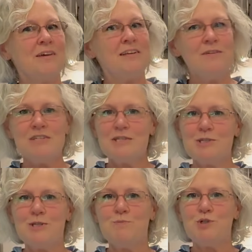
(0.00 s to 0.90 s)
Give us a
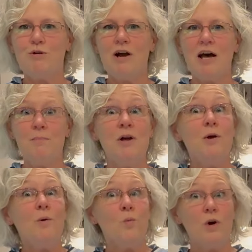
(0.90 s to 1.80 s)
subscribe.
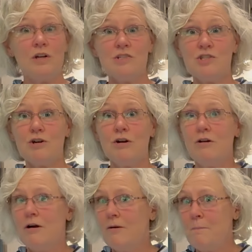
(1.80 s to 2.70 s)
We're going to start
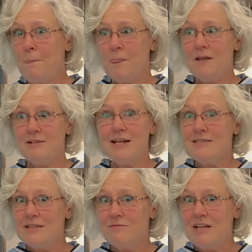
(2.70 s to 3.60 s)
our
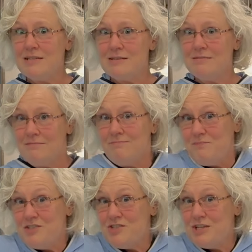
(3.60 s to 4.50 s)
Thanksgiving
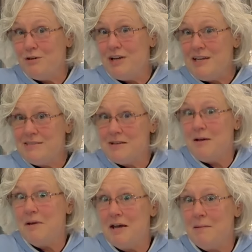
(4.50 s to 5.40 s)
series
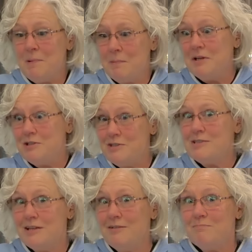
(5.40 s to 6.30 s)
coming up. I'm going
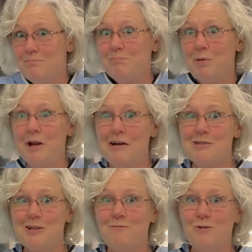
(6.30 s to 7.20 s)
to put out
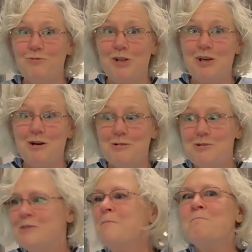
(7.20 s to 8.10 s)
several videos
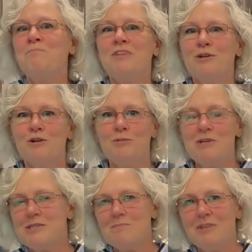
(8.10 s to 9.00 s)
that are going to
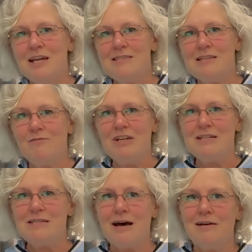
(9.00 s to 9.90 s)
be some Thanksgiving
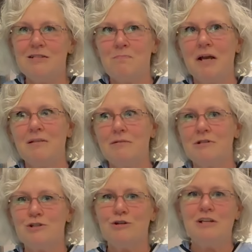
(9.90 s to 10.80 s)
sides. Might throw a
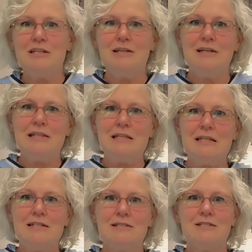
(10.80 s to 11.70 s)
turkey in at the
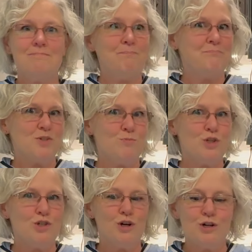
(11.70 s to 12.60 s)
end, some
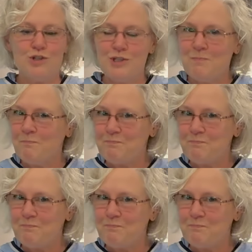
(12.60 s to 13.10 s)
desserts.